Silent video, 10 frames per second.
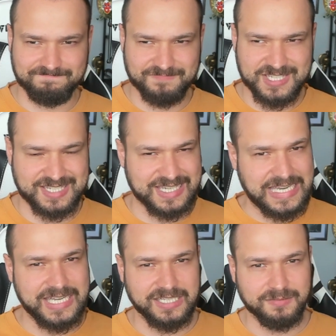
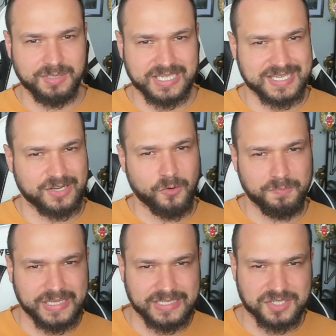seen because they don't
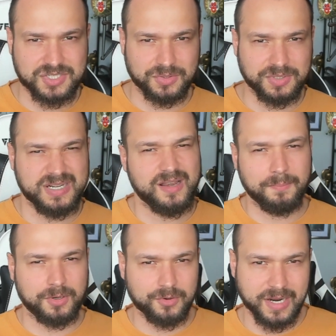meet a certain
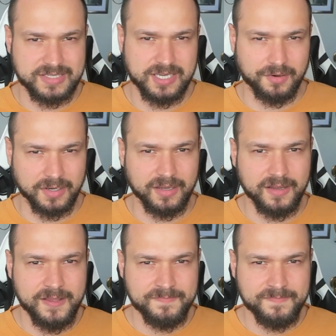number criteria.